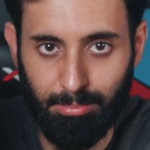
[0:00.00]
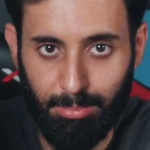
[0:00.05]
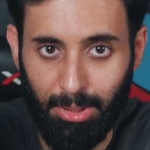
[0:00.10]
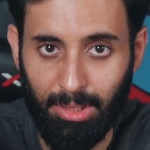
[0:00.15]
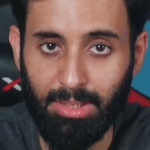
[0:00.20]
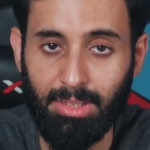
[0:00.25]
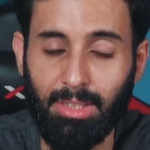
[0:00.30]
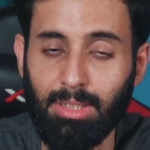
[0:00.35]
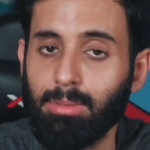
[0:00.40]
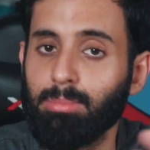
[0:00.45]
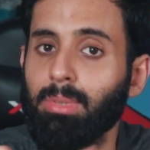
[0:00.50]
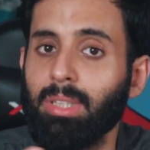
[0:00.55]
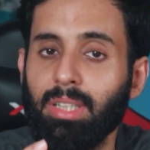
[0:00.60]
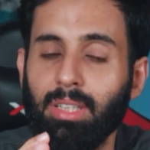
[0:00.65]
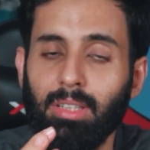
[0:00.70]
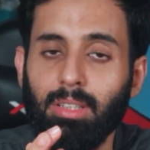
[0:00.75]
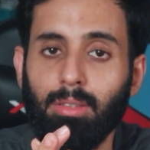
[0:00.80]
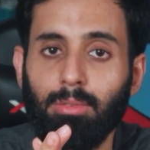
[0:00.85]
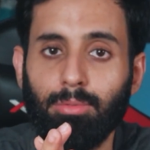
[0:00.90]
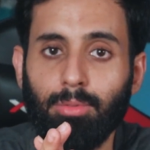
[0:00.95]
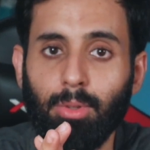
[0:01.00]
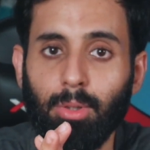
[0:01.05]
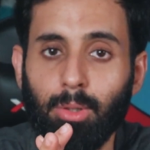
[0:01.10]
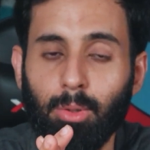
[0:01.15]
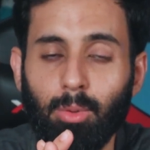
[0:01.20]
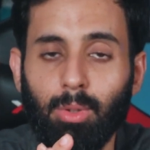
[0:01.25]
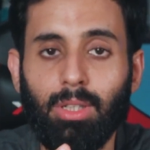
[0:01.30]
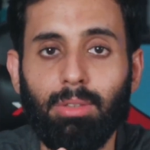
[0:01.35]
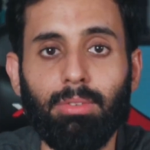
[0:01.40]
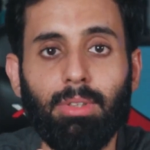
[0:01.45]
purchase material for
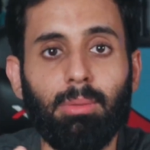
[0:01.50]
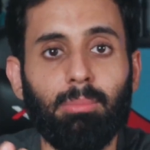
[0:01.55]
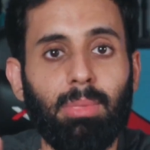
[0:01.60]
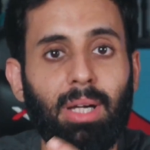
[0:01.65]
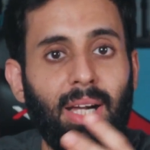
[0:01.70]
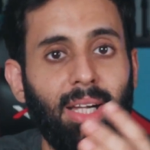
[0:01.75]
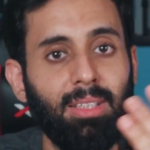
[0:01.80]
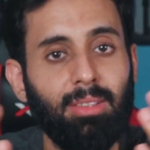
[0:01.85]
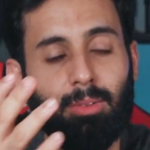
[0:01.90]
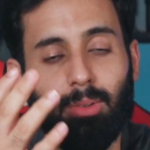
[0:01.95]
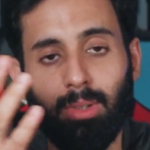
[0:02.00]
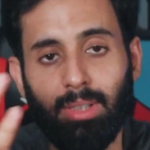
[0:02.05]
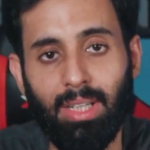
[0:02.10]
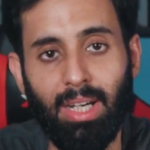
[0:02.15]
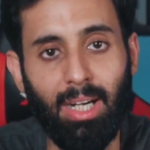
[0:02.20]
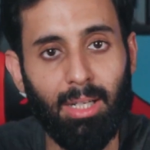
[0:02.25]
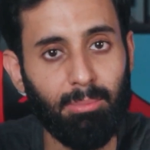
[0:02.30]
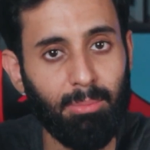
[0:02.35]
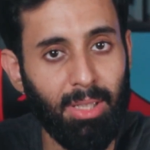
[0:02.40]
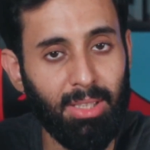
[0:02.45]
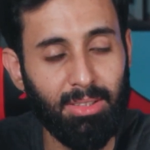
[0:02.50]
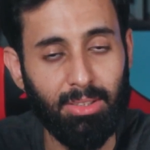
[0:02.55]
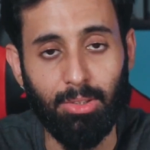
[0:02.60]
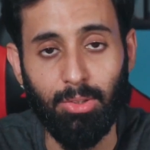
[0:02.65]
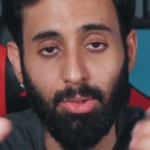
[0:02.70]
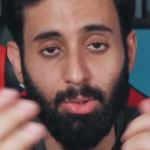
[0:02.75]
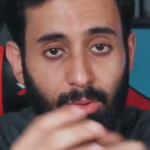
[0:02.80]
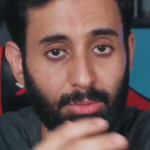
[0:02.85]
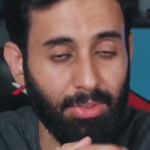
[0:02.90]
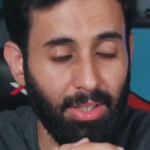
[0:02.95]
O-level math or add maths and you
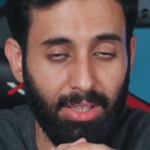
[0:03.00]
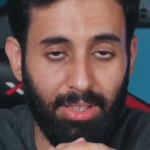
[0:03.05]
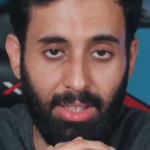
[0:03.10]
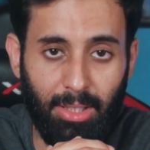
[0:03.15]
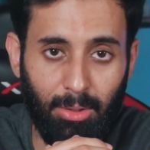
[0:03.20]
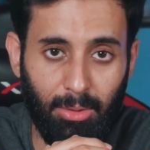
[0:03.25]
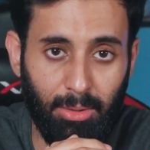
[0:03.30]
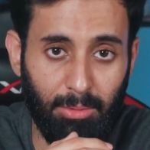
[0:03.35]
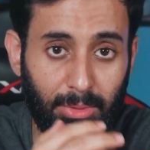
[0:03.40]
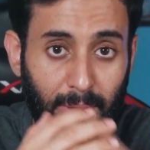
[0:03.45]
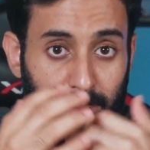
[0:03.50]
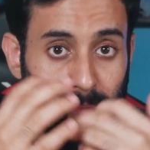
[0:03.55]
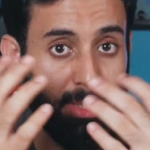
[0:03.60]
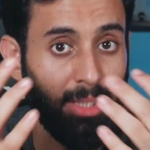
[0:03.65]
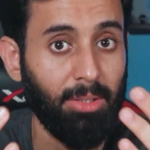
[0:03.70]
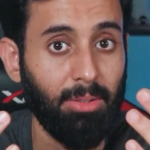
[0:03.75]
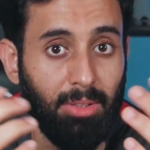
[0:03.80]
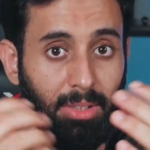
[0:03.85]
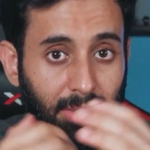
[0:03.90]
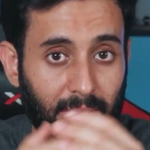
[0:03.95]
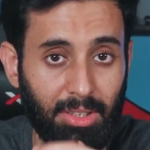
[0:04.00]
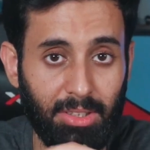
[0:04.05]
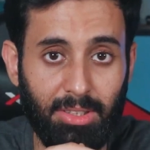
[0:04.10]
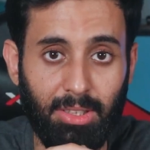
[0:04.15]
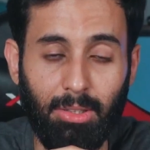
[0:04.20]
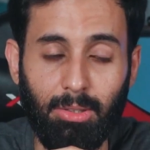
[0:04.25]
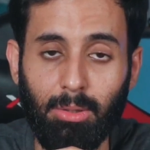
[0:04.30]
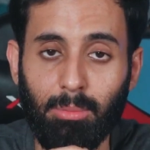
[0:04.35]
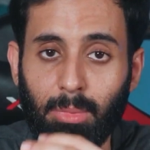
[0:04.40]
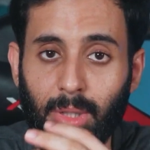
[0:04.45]
don't find that on the website, you can reach
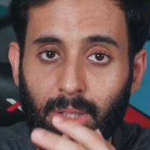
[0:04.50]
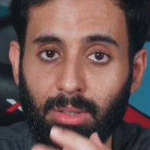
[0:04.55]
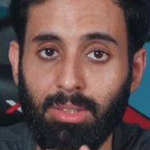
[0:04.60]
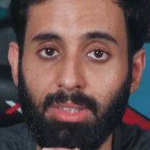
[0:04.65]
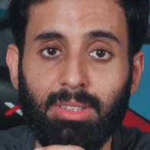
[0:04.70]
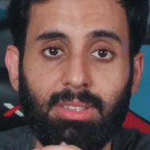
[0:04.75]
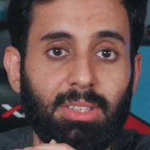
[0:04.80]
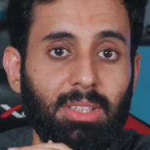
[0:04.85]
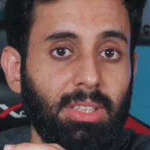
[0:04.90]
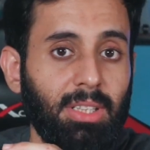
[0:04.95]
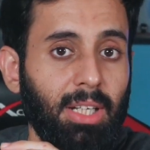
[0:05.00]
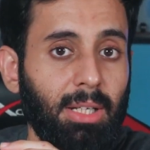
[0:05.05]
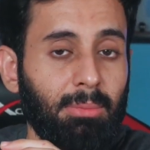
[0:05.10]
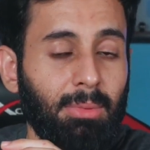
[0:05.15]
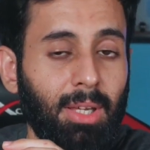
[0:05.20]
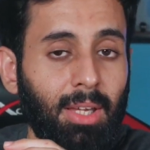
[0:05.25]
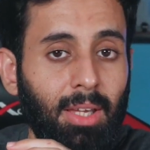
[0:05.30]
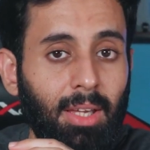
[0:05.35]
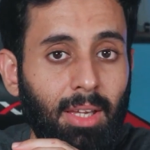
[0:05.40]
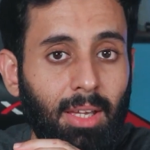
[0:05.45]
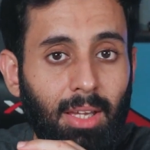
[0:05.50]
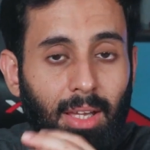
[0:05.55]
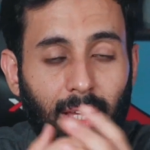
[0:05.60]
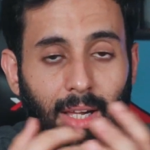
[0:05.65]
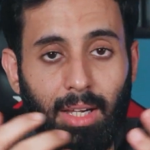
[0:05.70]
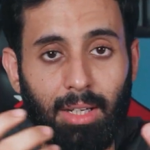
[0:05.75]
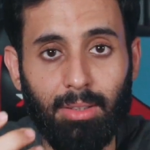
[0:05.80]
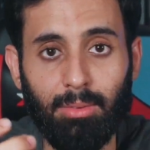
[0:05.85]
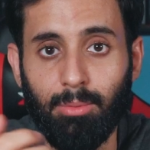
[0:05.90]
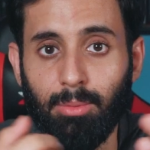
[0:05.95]
out to me on Instagram
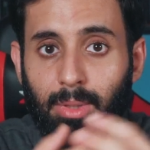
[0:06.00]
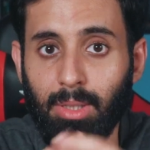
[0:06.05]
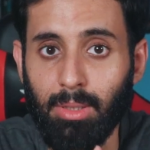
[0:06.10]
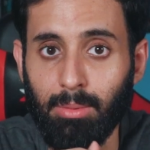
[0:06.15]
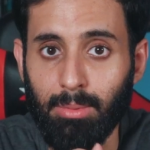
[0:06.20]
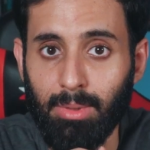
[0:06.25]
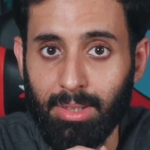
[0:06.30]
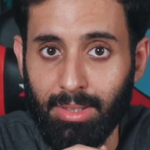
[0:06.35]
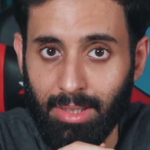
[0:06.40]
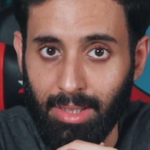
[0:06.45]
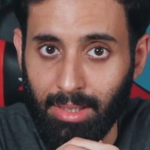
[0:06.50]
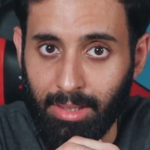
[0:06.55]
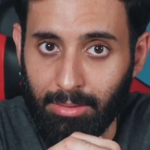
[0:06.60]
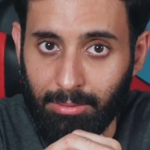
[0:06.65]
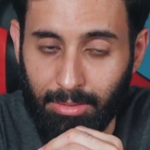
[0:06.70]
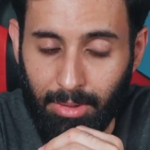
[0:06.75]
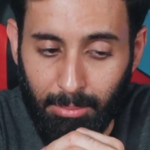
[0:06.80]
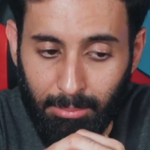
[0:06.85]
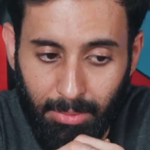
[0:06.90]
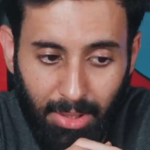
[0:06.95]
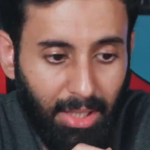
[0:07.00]
and we will take it from